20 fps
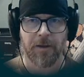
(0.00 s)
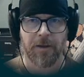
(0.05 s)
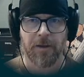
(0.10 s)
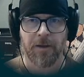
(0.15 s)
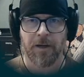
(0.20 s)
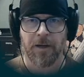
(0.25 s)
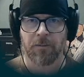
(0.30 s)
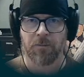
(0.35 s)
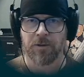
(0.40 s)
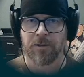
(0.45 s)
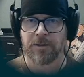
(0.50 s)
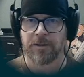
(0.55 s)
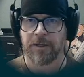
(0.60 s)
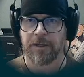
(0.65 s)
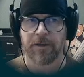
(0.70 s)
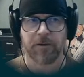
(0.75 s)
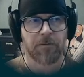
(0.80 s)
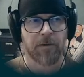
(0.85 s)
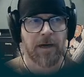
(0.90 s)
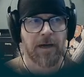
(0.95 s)
And we're saying
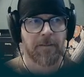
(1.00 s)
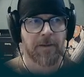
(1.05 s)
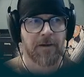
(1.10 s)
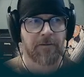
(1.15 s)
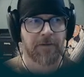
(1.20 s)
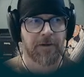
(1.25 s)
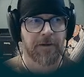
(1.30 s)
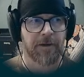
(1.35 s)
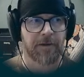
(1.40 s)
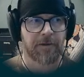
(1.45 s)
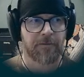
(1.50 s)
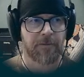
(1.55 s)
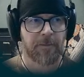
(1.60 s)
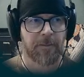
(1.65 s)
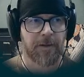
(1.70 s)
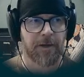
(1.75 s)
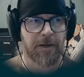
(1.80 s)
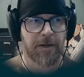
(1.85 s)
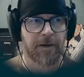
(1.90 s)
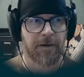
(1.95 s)
grab everything from
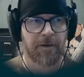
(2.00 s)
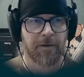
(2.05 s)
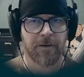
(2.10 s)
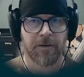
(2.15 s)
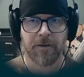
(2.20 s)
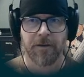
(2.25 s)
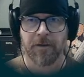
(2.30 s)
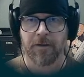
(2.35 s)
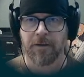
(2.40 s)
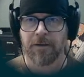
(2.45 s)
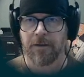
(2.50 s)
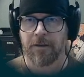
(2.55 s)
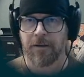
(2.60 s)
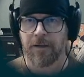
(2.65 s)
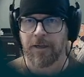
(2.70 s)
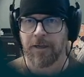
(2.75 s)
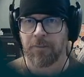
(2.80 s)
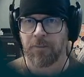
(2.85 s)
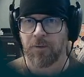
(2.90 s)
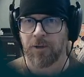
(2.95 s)
there
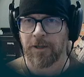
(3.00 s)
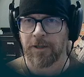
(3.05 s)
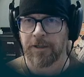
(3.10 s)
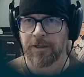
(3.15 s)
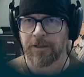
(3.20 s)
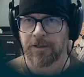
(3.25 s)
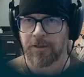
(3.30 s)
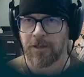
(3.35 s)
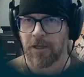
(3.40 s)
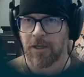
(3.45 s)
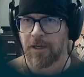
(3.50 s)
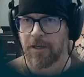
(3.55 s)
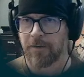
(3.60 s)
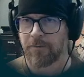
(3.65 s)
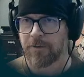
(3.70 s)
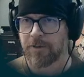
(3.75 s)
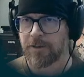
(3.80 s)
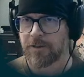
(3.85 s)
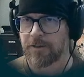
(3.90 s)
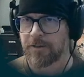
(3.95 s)
and put it in dot,
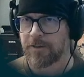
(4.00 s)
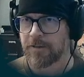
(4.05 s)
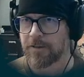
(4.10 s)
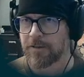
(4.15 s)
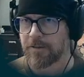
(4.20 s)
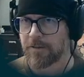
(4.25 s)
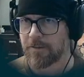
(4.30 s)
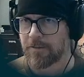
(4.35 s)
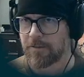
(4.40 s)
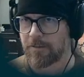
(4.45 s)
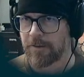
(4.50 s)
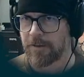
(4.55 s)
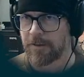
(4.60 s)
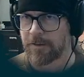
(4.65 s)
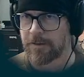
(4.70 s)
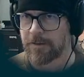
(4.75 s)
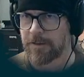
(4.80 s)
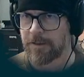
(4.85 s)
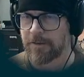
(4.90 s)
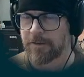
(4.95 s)
which is this
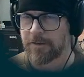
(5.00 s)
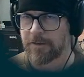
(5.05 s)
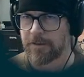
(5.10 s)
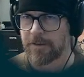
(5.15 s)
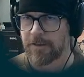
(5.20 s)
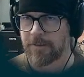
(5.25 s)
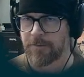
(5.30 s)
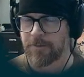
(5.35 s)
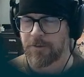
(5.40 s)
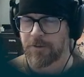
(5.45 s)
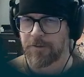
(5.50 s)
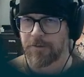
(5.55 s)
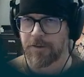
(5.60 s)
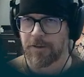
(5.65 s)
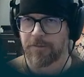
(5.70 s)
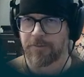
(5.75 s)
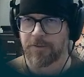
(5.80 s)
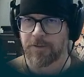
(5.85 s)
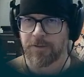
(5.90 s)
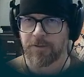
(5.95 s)
inside this tempter that
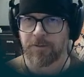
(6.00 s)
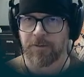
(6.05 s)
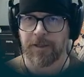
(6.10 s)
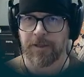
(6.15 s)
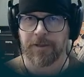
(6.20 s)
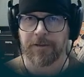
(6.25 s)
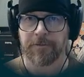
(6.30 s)
I've just created.